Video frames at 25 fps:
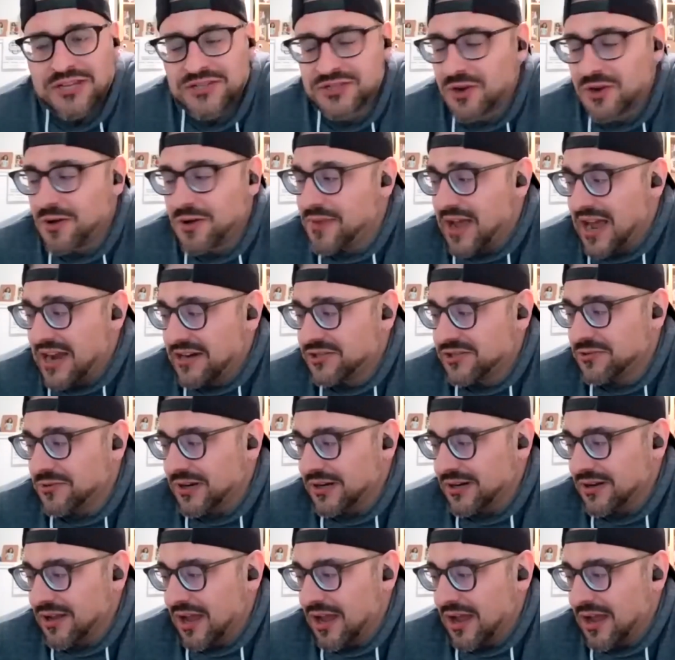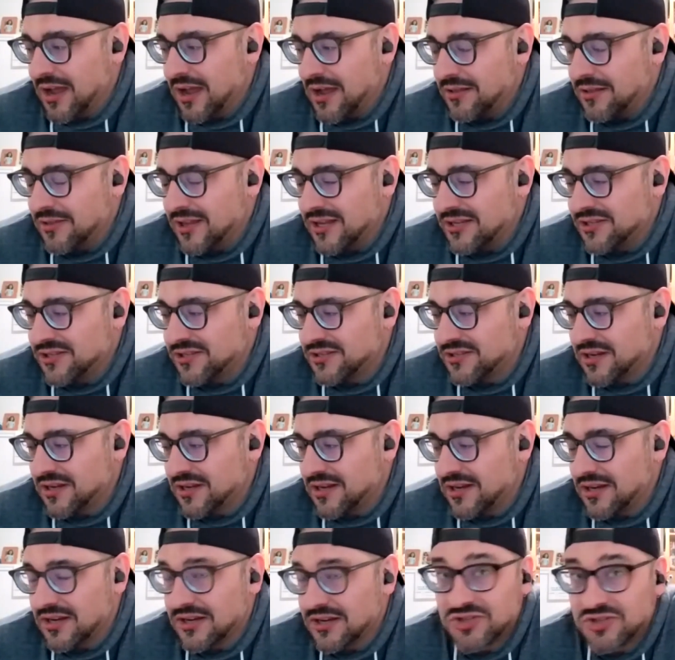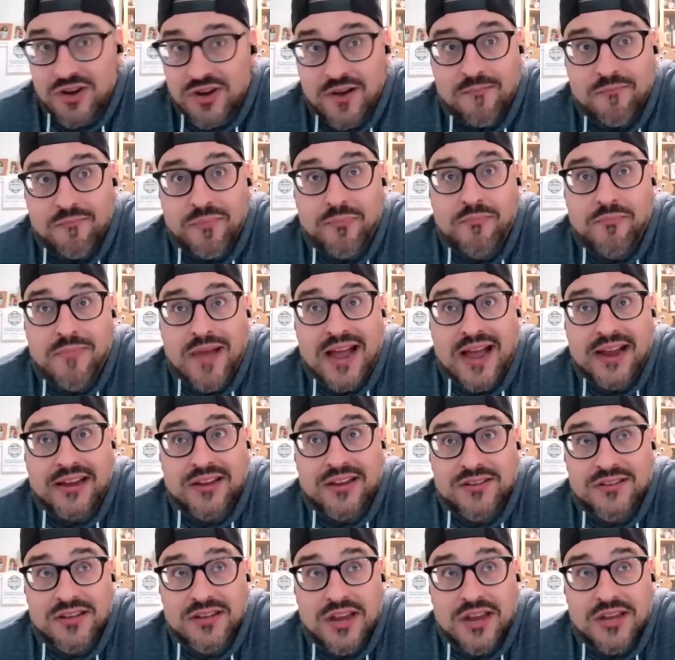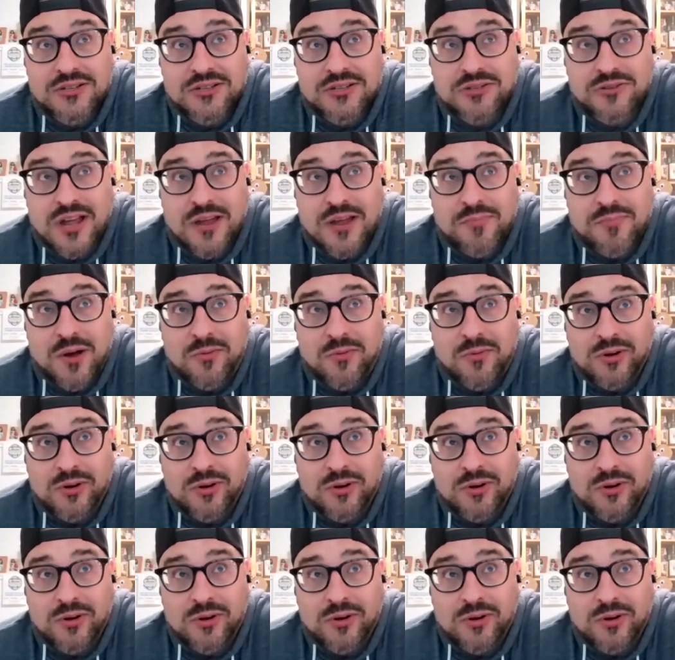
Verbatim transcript: well let's go back to it uh, let's uh, jump back into hazelnut